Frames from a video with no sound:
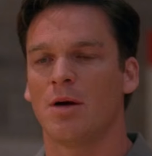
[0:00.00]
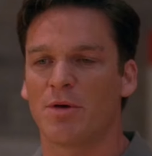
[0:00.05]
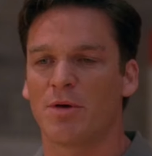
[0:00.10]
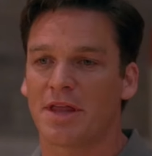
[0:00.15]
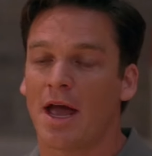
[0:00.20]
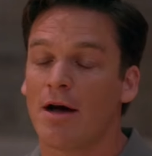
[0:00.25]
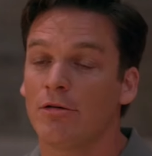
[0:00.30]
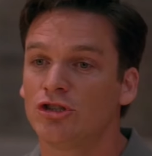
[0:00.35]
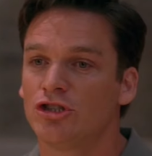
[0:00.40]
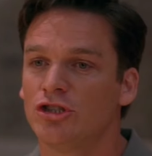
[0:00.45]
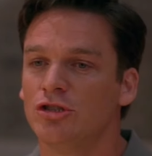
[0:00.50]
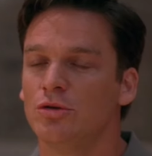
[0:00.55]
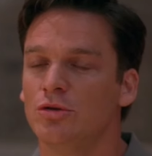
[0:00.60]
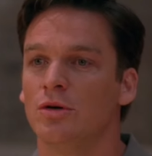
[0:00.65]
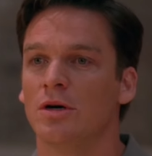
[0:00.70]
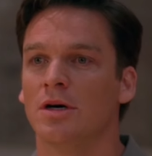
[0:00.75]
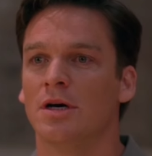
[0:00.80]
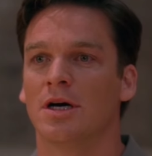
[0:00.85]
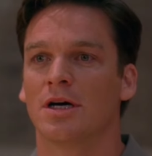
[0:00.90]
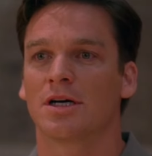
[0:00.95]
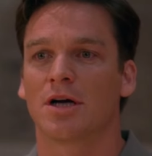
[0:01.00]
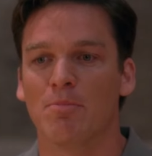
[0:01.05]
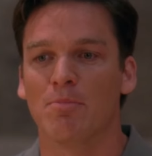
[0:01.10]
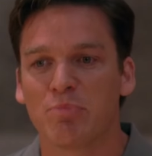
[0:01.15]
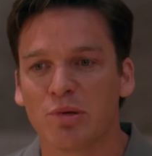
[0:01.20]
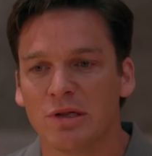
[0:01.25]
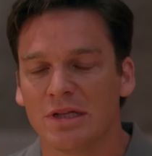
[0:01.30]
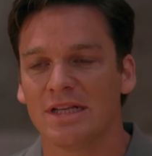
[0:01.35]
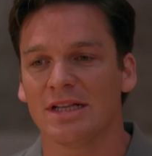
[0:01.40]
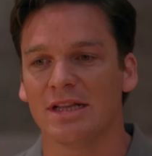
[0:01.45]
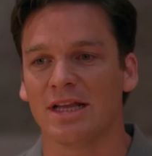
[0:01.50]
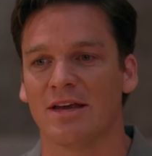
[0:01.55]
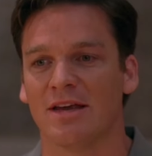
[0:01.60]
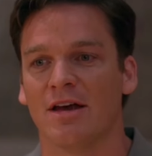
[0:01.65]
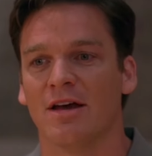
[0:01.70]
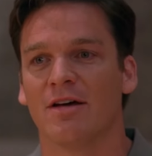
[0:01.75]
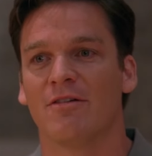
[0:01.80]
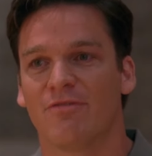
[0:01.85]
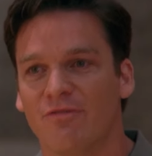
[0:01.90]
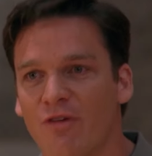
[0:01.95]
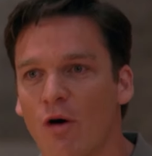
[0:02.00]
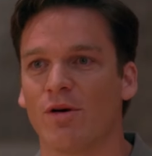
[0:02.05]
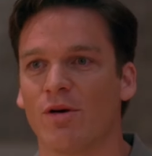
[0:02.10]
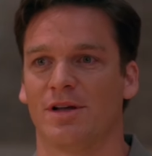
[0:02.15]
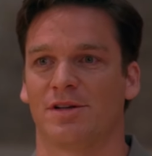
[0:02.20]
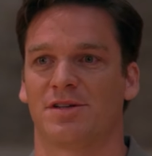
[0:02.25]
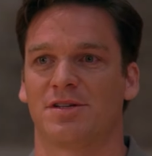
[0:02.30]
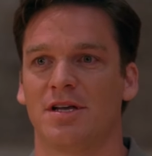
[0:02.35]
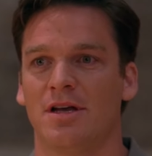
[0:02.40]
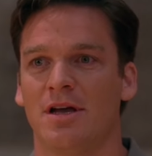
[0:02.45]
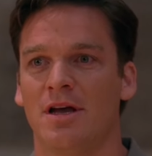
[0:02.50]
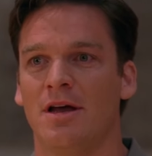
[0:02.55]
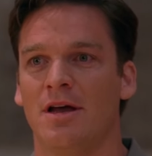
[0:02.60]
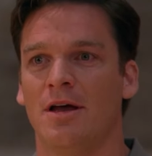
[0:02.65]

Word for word: And without you completely focused,